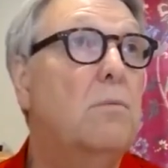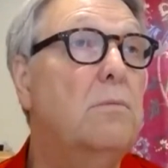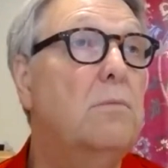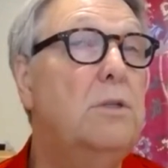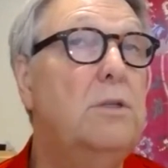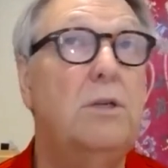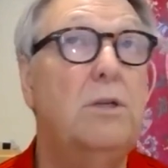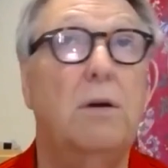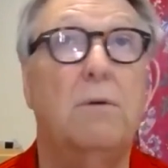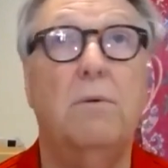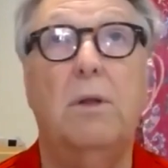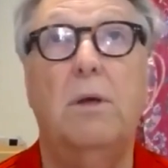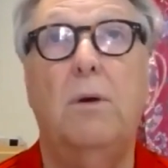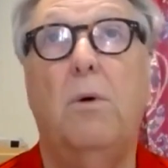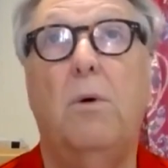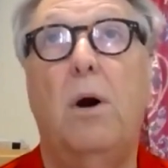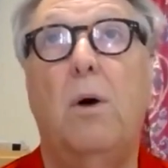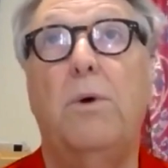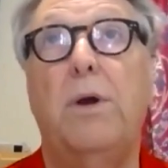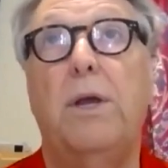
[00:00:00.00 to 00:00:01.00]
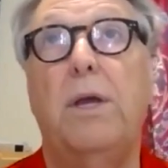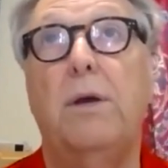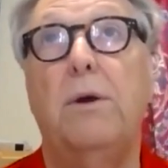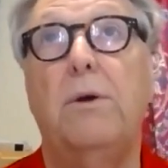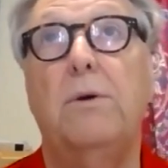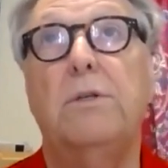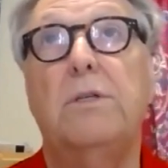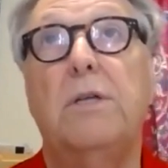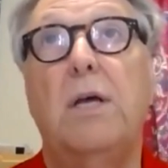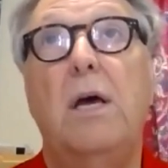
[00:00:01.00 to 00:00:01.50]
generally what we
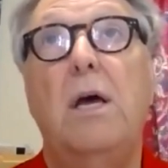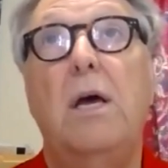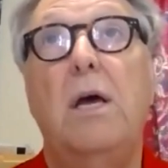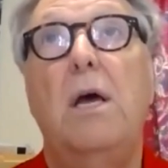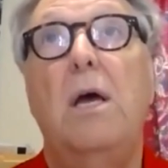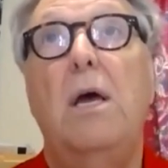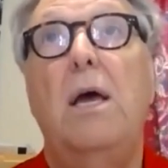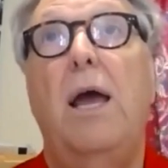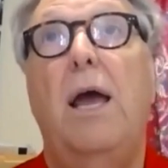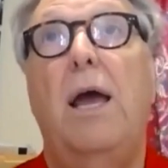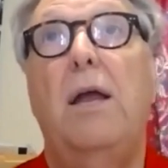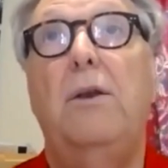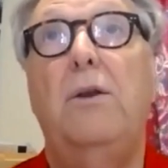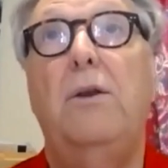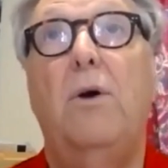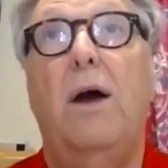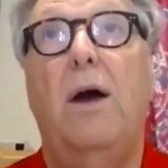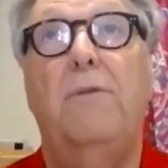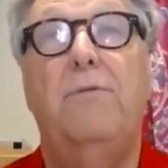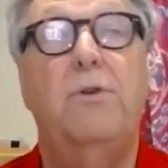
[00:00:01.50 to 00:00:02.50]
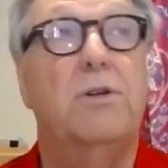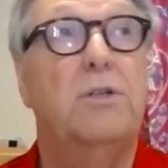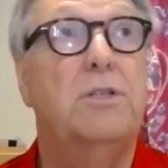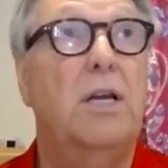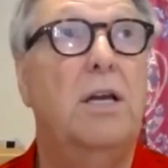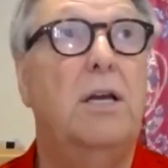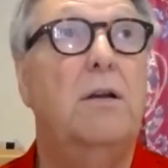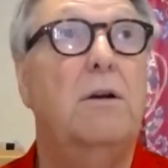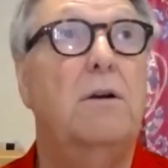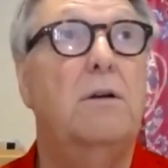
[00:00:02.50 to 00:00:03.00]
use. And you have your
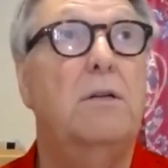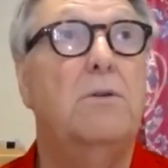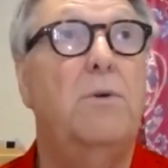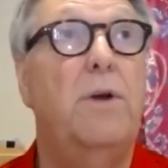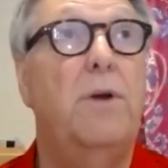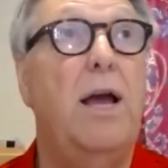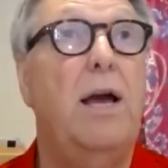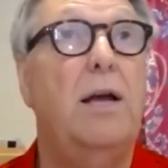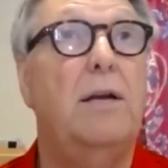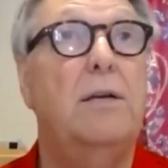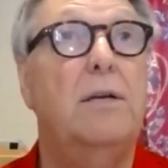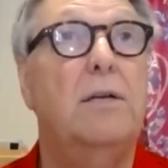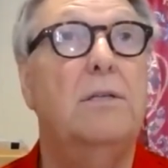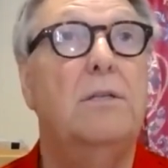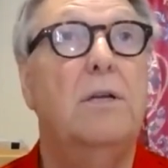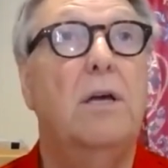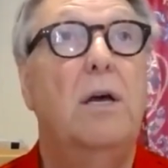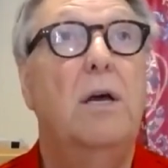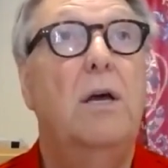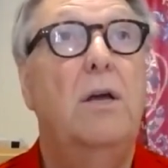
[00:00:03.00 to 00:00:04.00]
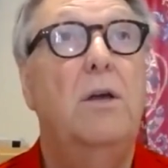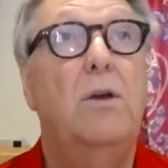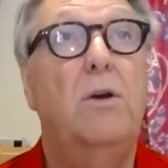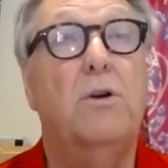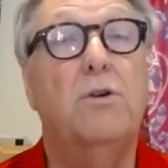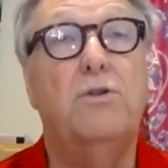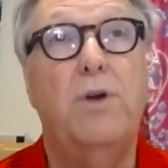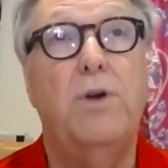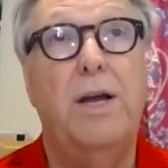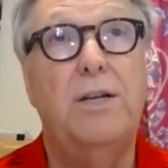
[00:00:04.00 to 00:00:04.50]
synchronous reactance,
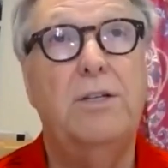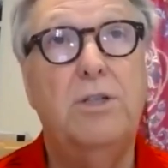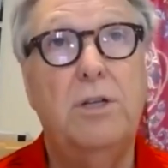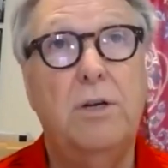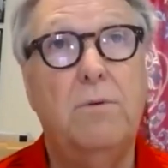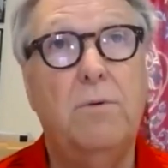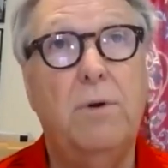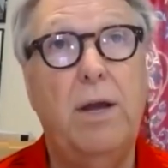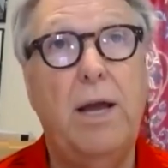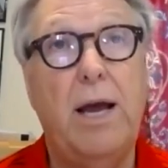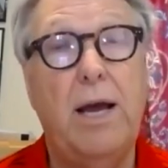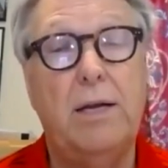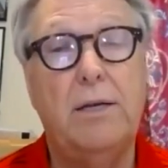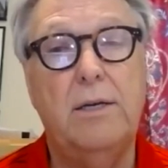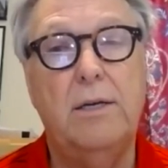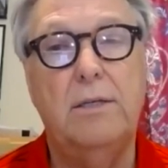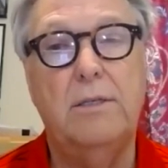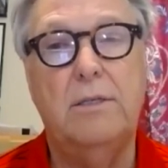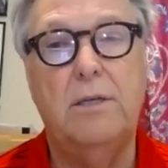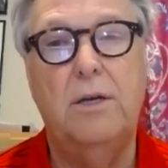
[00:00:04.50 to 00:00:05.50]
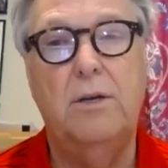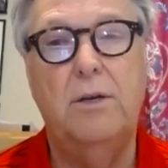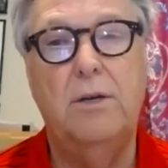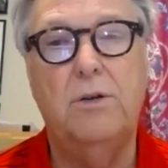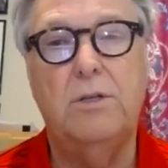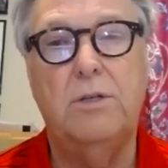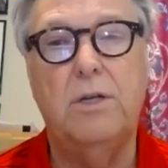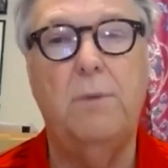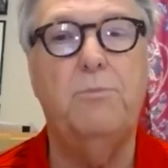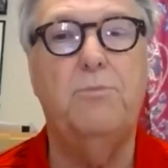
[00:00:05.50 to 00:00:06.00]
your transient reactance, and your
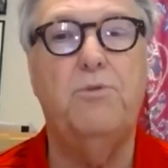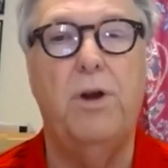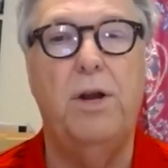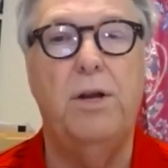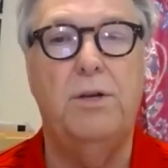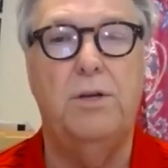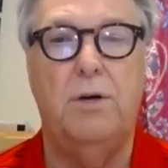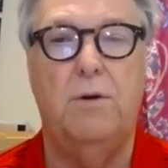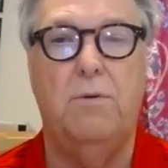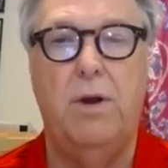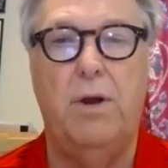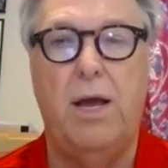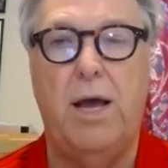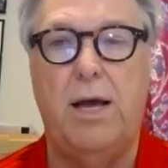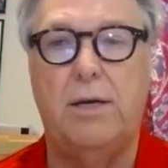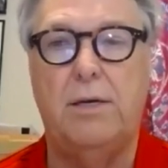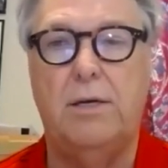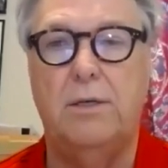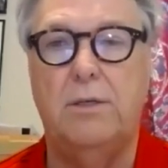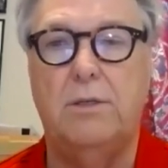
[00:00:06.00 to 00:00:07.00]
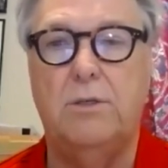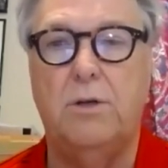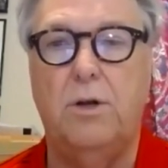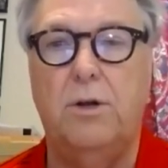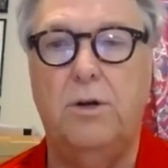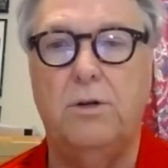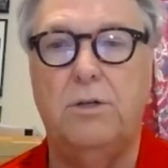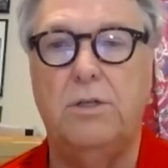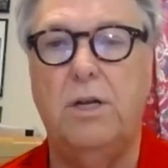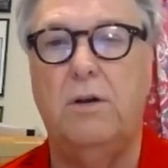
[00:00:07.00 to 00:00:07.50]
subtransient reactance. So
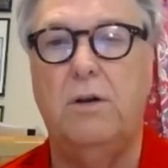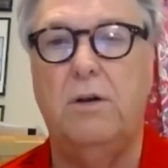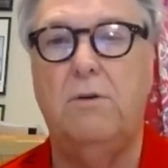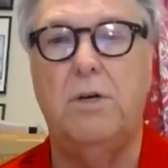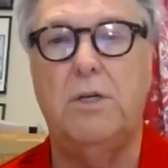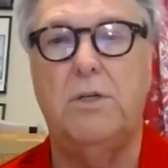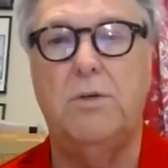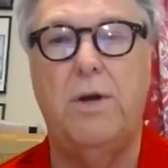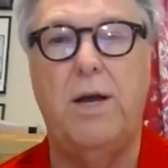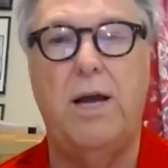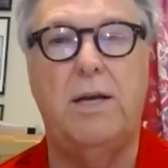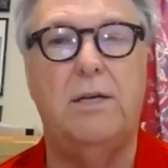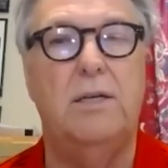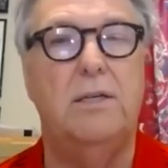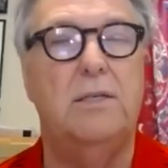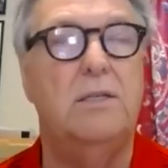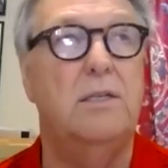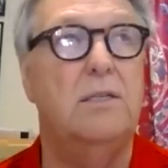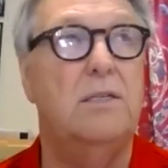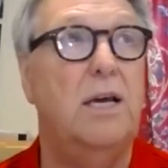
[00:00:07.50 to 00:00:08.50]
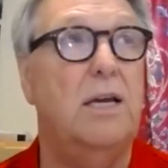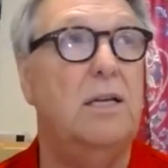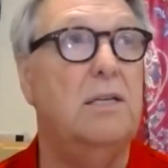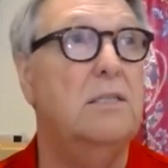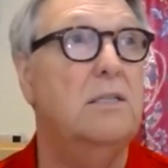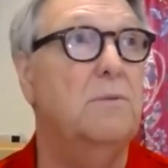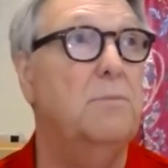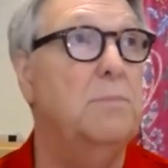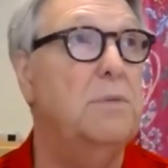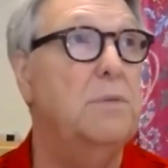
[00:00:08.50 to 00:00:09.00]
your synchronous reactance is
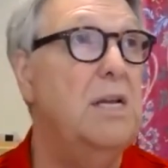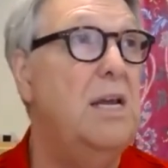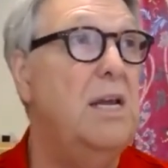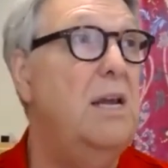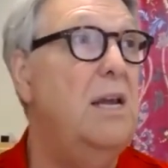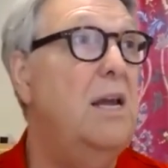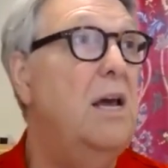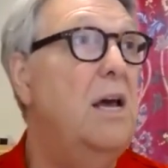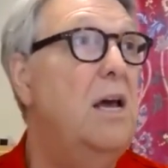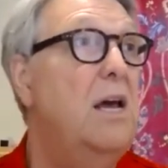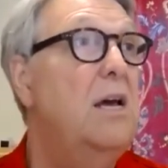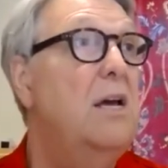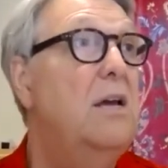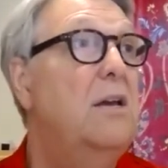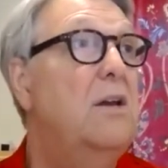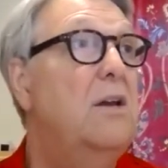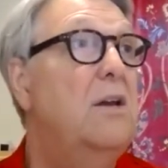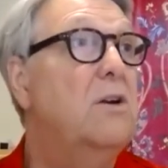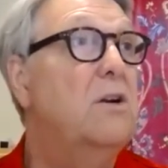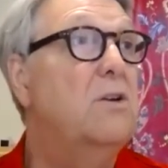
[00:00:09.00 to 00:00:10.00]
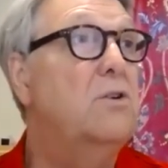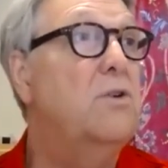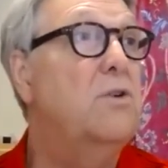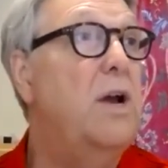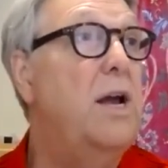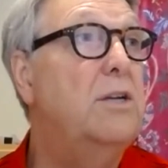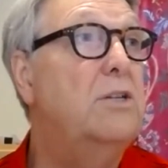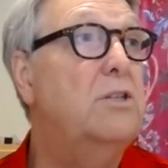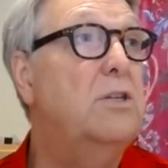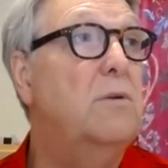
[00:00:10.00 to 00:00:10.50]
X sub D, your
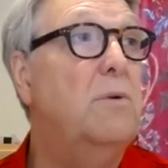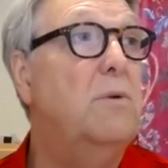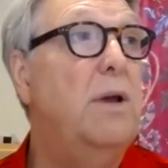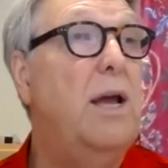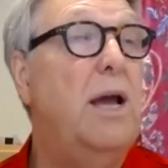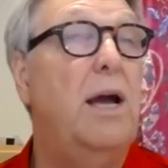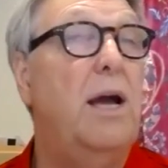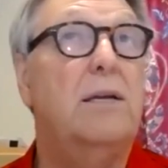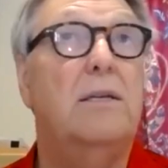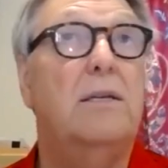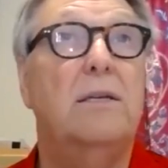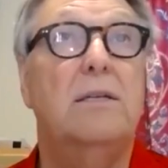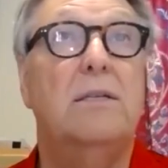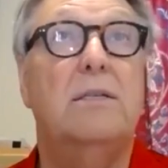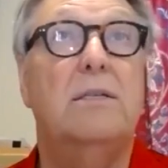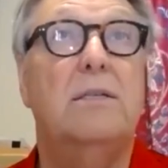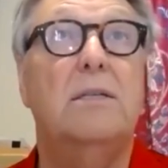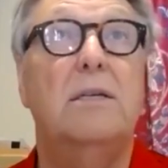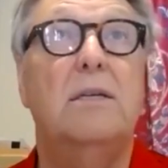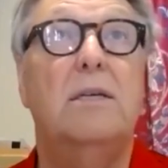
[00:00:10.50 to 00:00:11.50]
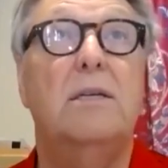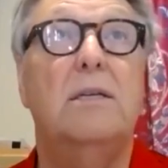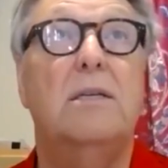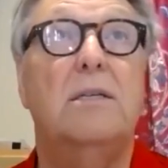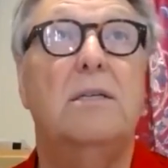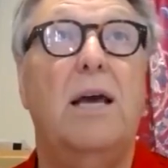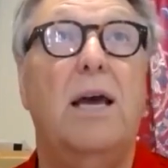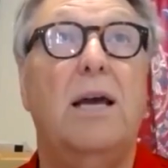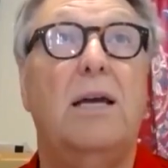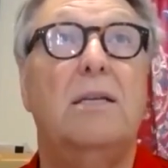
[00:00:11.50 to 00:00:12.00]
transient reactance is
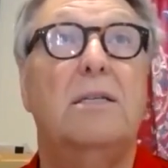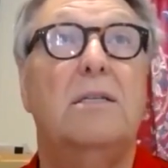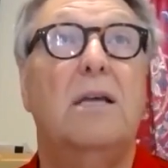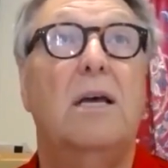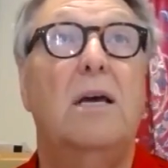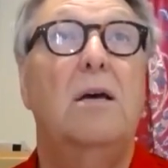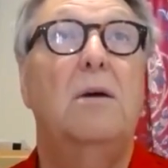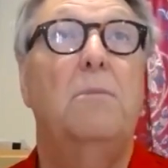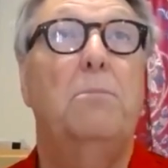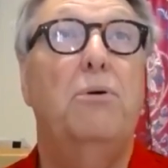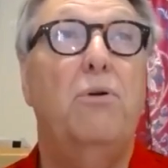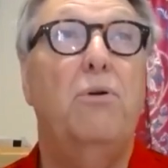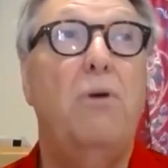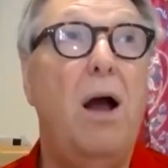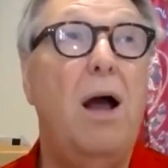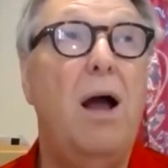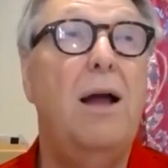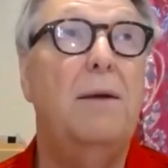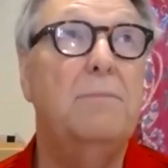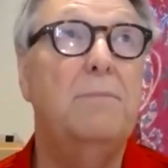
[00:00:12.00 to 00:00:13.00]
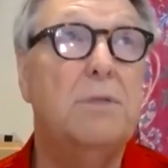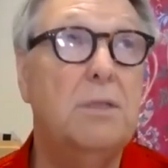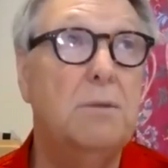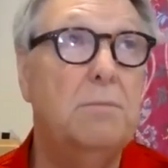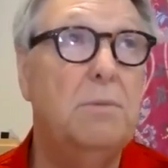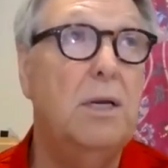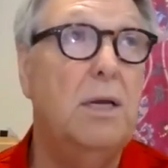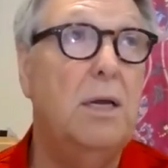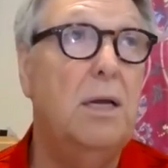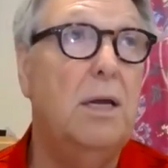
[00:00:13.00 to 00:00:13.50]
X prime
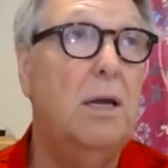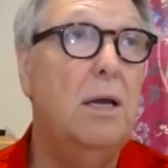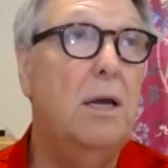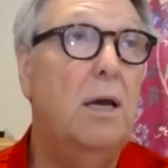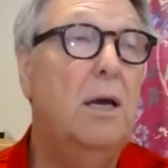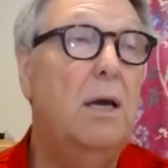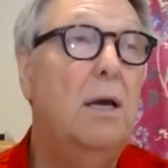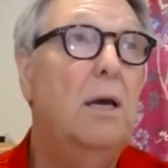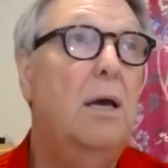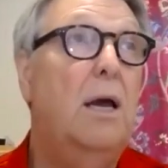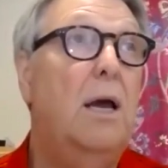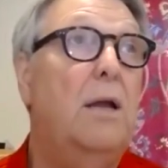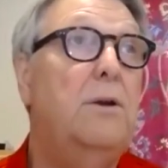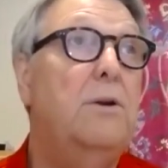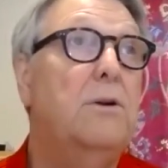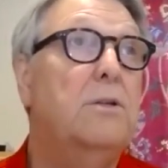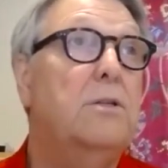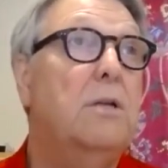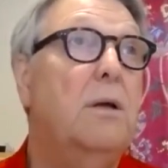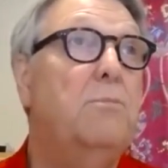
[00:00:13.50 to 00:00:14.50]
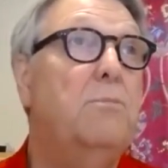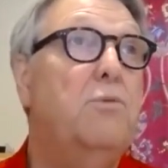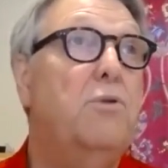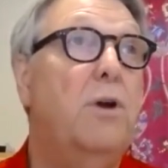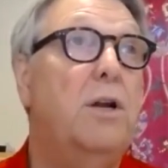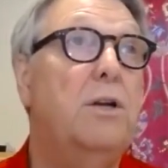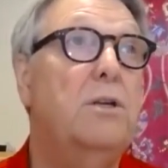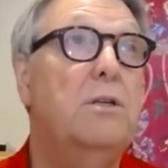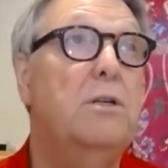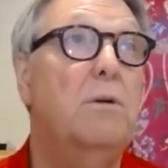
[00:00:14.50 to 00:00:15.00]
sub D, and your
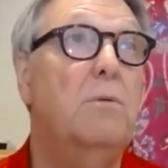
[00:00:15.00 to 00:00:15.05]
subtransient